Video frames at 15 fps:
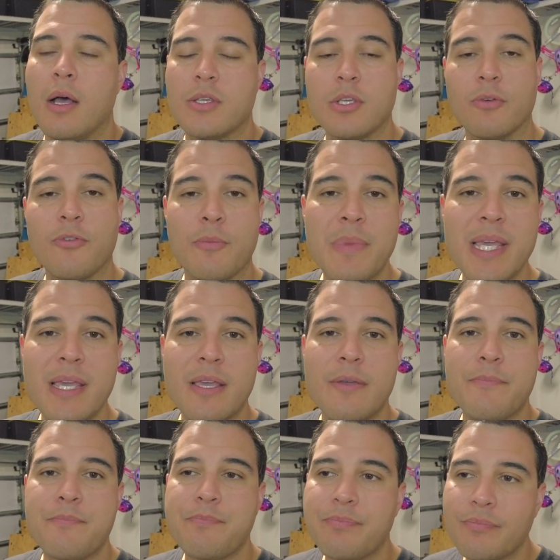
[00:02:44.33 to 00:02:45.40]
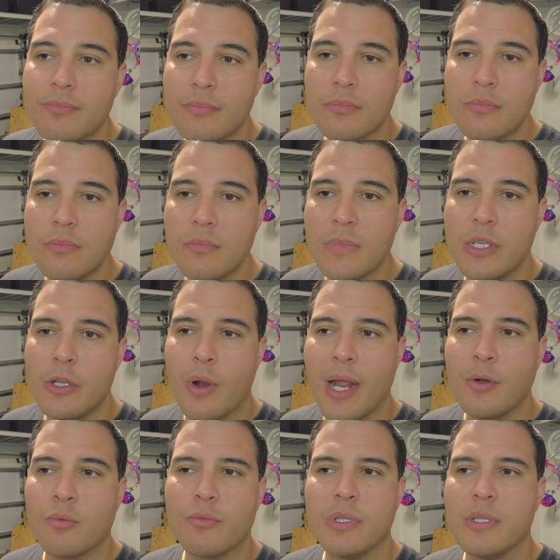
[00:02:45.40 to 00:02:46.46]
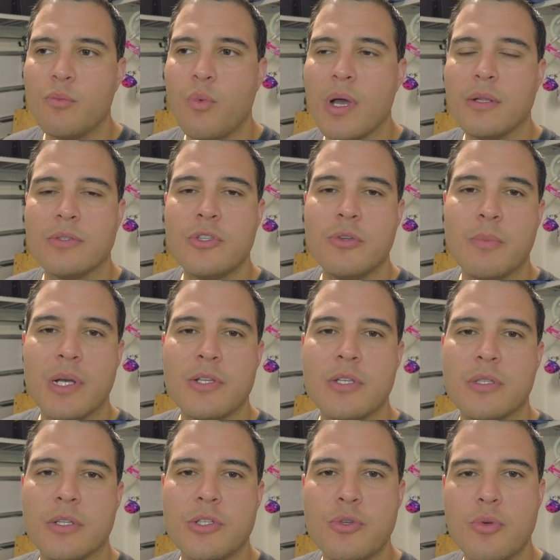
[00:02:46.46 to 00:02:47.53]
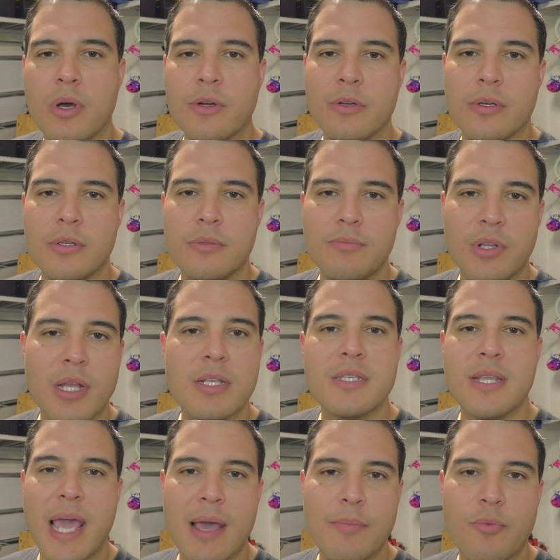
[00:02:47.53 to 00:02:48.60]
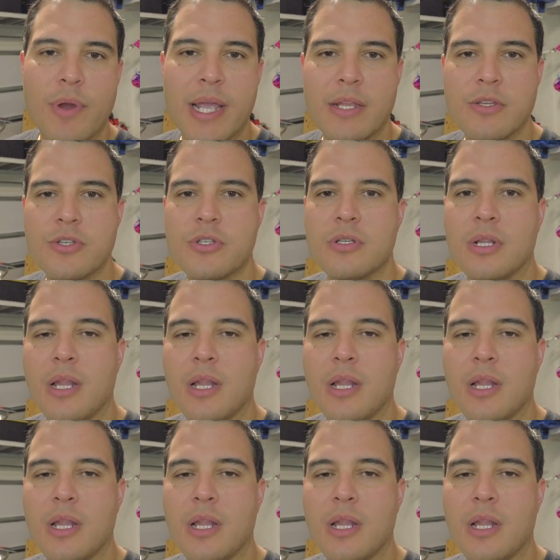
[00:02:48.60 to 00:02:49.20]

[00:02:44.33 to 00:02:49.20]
So for me, you know, I don't really weld too much in the 200 plus amp range.